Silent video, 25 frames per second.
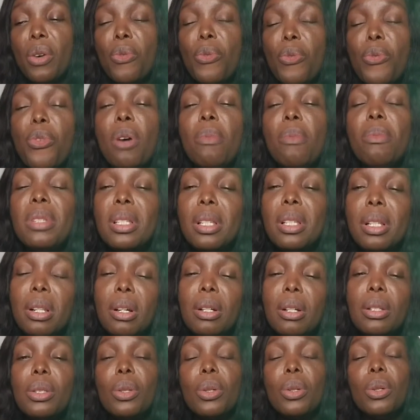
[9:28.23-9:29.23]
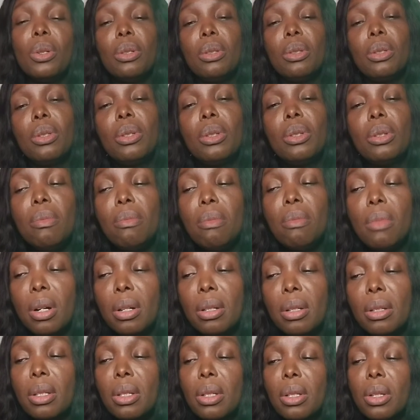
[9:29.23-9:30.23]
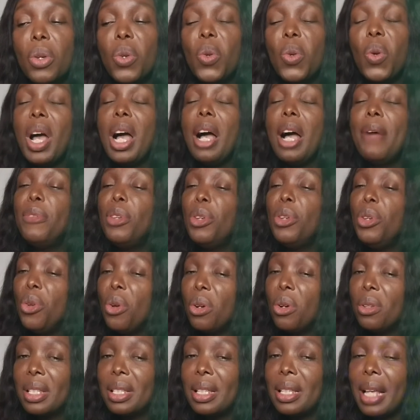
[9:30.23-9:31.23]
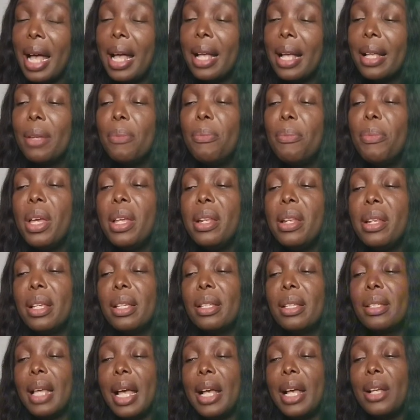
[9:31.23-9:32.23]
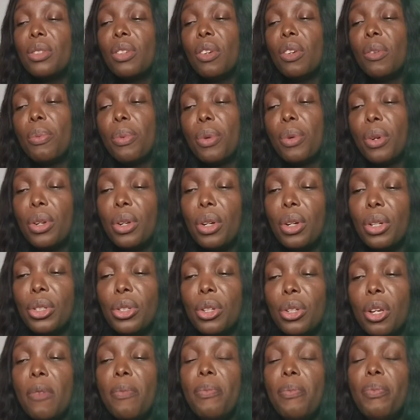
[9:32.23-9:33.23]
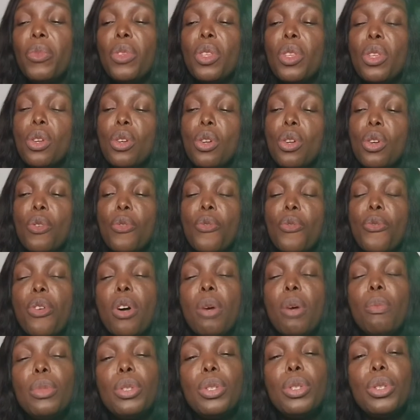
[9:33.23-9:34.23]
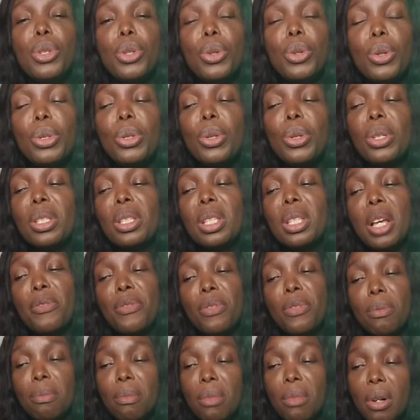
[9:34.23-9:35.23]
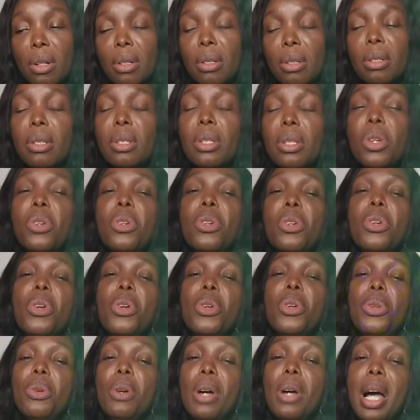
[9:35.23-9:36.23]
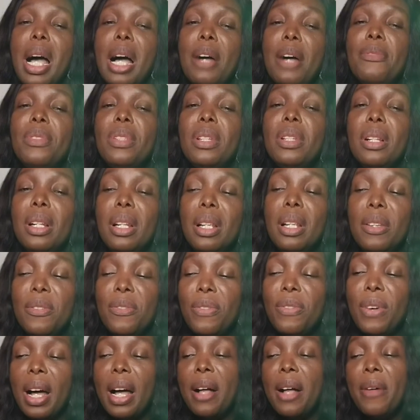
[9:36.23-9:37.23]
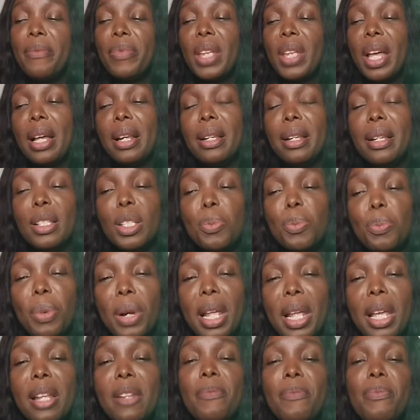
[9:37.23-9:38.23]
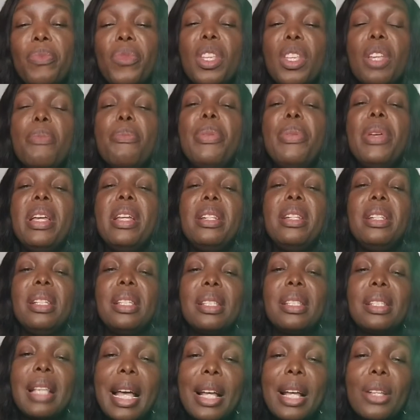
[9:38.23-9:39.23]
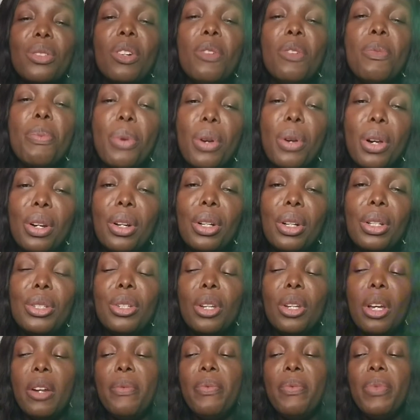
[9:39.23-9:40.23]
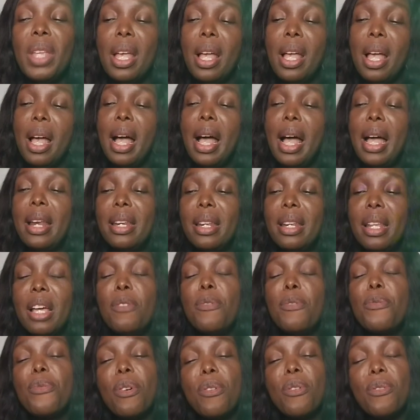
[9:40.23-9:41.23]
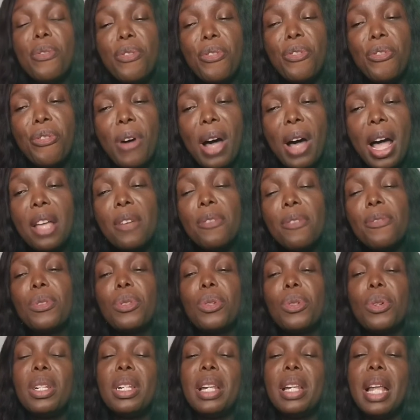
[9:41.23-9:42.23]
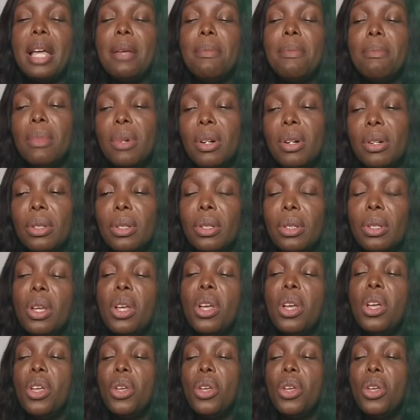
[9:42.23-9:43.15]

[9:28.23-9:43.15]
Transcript: from 0 to 2 months, you have the yolk sac being the site of production. From 2 to 7 months, you have the liver and the spleen being the site of production. And then from 5 to 9 months,